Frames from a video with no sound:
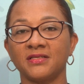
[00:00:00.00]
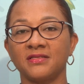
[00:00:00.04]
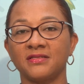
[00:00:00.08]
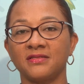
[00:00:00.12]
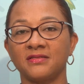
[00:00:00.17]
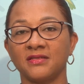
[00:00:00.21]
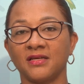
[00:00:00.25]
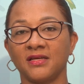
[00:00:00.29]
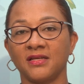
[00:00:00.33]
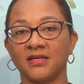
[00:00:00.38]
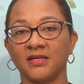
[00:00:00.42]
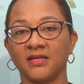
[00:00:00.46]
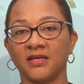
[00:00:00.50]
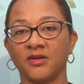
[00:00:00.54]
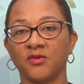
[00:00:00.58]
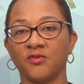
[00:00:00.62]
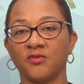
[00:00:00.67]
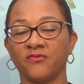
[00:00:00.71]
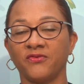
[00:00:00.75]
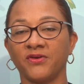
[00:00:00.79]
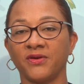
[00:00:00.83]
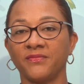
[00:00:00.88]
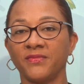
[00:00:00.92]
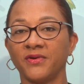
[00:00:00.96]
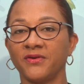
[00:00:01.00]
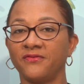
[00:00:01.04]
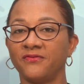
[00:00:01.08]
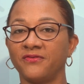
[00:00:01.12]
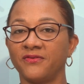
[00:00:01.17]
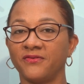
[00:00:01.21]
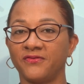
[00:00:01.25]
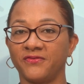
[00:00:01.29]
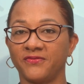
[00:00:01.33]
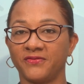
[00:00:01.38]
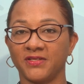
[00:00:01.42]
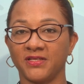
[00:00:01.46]
Sunday, November
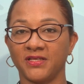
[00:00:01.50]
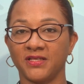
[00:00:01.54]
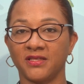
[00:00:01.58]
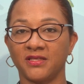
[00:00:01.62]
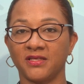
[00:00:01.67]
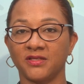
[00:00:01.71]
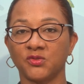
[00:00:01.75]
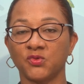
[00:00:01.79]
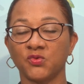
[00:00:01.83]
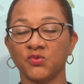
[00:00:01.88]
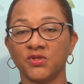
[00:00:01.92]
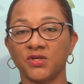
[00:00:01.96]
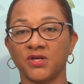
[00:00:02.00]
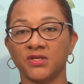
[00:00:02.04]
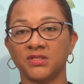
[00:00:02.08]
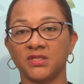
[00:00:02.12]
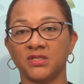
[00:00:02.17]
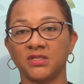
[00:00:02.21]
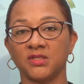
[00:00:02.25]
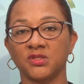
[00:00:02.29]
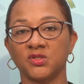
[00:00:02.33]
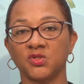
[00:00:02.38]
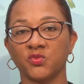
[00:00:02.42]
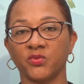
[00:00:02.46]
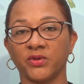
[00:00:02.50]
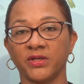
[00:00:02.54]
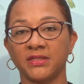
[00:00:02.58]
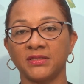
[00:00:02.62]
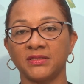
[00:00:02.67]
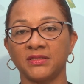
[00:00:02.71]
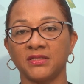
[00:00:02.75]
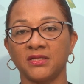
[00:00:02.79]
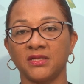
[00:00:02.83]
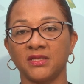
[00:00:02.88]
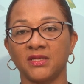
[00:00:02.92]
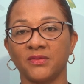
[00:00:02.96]
15th,
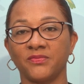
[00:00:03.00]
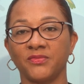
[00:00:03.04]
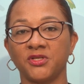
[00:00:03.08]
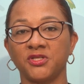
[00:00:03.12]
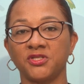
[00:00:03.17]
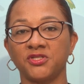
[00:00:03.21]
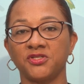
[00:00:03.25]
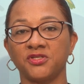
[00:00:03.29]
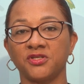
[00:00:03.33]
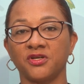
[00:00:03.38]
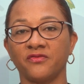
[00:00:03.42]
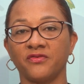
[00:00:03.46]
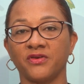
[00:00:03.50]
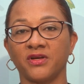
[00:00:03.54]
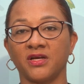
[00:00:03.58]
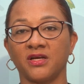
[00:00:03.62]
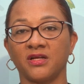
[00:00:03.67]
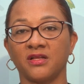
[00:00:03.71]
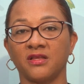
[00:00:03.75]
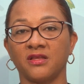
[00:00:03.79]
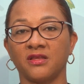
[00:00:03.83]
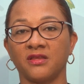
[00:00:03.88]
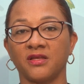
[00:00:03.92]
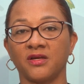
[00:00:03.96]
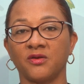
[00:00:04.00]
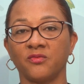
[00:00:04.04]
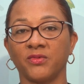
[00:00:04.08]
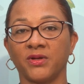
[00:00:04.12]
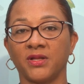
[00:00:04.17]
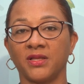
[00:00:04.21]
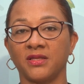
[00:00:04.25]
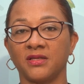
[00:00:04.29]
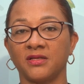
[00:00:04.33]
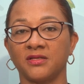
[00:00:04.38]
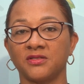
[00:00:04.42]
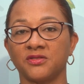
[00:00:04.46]
2020, the Ministry of Health and
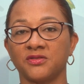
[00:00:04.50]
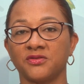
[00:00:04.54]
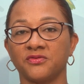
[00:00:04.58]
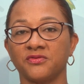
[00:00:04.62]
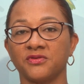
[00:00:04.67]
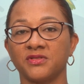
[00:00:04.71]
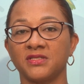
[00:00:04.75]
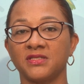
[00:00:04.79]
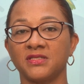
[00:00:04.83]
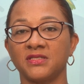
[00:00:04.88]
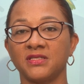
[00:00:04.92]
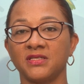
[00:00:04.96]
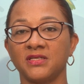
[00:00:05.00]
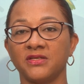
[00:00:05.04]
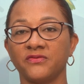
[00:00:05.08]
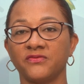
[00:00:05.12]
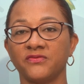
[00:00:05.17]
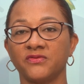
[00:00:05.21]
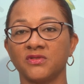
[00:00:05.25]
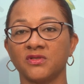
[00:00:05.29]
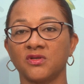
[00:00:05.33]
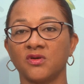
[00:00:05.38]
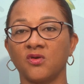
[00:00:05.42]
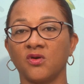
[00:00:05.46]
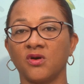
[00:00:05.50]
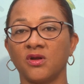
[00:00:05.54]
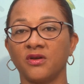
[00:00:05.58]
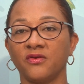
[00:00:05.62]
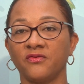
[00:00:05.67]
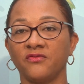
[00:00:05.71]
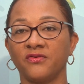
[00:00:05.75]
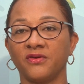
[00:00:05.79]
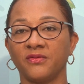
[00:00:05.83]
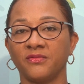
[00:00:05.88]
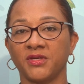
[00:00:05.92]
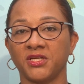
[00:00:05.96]
Wellness receives
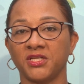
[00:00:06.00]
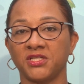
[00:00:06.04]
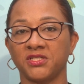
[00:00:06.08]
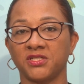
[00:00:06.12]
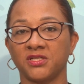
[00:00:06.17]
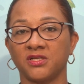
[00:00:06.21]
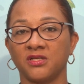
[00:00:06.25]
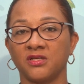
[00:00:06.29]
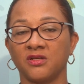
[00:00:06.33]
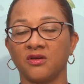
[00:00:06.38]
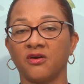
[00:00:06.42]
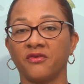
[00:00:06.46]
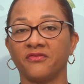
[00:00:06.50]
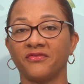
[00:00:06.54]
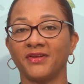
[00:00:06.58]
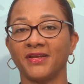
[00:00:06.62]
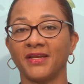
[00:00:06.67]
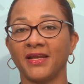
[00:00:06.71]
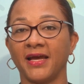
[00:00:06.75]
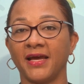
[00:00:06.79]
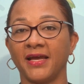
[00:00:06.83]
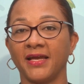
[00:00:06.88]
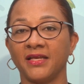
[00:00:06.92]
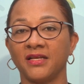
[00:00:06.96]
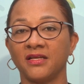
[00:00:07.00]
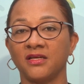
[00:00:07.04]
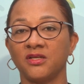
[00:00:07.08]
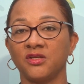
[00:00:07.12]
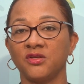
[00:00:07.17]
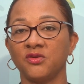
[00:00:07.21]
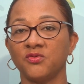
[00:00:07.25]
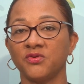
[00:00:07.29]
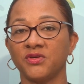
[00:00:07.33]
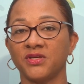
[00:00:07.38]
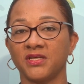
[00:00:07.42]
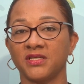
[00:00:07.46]
confirmation of 9
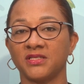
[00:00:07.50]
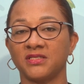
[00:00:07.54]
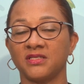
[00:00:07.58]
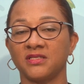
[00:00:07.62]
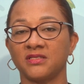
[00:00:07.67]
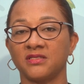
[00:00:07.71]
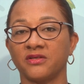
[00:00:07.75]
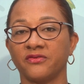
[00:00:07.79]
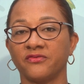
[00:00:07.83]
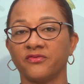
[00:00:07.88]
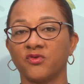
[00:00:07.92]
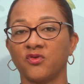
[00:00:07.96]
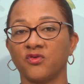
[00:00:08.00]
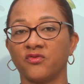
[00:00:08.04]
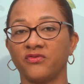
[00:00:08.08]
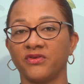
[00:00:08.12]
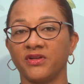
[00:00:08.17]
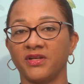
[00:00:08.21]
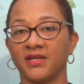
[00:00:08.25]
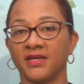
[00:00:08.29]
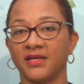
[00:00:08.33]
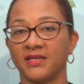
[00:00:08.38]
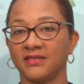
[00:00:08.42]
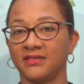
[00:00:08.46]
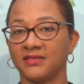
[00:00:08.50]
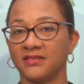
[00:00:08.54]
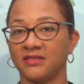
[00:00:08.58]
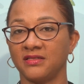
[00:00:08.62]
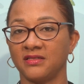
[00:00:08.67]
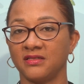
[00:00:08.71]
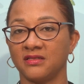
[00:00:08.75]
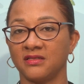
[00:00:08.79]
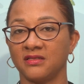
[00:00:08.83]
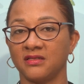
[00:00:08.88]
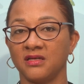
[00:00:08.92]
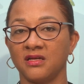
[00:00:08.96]
new cases of
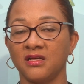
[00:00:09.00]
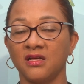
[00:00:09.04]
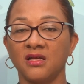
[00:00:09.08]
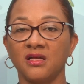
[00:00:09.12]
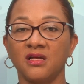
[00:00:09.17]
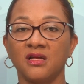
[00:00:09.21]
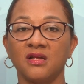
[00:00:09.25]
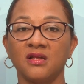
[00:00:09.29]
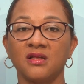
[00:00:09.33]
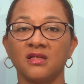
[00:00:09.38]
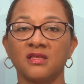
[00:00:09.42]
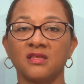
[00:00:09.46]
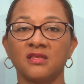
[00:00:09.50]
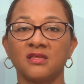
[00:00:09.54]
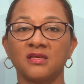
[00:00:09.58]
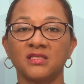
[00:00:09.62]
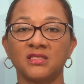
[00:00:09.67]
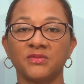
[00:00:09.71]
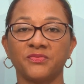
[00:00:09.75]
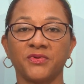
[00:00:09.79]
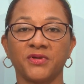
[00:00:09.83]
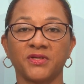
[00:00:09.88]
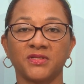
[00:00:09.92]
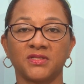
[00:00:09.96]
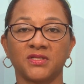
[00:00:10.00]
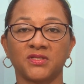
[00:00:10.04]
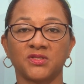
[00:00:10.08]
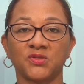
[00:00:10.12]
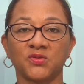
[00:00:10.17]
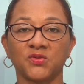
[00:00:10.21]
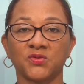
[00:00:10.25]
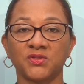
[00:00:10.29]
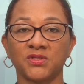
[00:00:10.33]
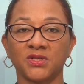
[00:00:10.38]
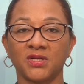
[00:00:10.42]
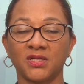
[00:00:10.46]
COVID-19. This brings the
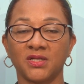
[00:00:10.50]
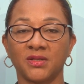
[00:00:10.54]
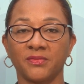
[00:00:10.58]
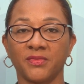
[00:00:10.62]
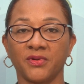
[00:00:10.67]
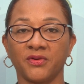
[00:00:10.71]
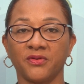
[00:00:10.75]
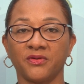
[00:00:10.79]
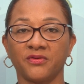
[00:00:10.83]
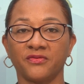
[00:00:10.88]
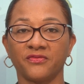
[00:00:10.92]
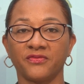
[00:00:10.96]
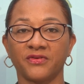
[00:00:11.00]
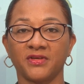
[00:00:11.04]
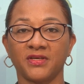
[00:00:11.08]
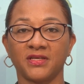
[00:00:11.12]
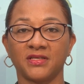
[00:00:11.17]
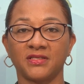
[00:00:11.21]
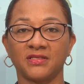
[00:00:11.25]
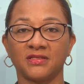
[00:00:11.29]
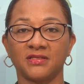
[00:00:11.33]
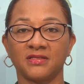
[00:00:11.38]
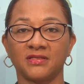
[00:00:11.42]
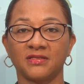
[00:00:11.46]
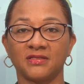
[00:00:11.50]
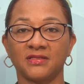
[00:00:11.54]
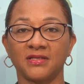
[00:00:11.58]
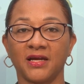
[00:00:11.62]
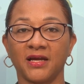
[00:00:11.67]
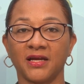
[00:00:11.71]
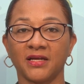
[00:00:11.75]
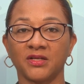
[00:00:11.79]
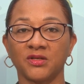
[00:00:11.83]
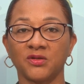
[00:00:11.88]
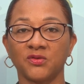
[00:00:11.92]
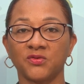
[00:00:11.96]
total number of cases
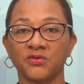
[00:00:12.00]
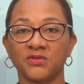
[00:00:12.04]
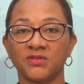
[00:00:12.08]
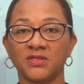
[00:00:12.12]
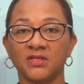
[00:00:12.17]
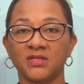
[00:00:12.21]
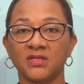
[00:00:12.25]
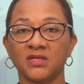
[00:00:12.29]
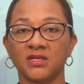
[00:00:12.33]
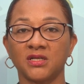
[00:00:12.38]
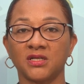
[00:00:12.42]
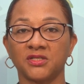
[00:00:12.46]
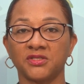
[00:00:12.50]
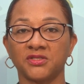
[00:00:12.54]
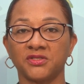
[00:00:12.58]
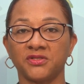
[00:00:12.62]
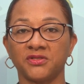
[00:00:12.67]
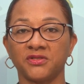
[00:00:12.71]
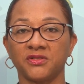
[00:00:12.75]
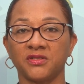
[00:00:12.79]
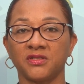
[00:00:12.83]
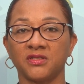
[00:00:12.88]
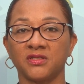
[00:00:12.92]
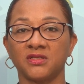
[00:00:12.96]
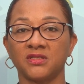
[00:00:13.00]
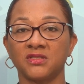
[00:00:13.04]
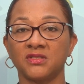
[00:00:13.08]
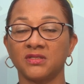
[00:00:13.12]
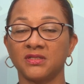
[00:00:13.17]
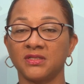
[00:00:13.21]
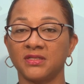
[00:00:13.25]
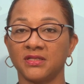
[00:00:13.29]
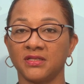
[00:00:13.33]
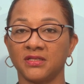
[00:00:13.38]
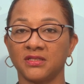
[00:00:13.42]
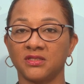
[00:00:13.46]
diagnosed in country
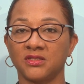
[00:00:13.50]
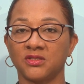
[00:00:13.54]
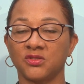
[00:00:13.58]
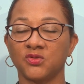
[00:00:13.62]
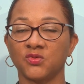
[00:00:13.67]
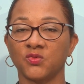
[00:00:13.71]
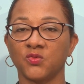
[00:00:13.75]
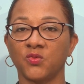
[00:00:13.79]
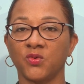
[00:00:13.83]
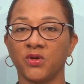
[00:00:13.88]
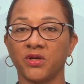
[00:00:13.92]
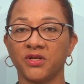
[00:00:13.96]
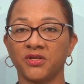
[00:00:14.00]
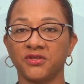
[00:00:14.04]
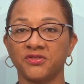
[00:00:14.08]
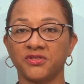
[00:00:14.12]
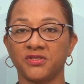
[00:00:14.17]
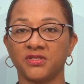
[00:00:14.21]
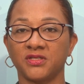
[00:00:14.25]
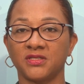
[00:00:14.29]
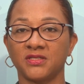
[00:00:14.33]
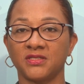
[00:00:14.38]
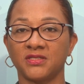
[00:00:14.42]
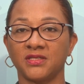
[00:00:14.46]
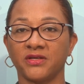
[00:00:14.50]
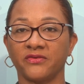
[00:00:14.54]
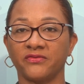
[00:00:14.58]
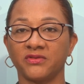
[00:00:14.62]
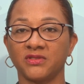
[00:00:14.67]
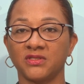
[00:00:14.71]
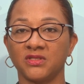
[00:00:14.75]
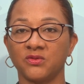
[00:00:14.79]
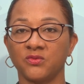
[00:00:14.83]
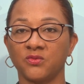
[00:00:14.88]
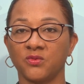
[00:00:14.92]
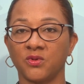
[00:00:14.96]
to date to
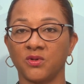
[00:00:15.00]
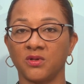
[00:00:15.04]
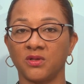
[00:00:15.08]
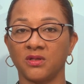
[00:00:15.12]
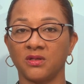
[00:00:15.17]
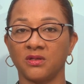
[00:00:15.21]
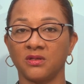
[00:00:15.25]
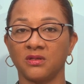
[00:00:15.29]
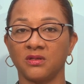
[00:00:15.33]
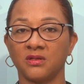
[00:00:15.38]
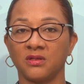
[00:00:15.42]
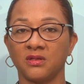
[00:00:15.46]
171.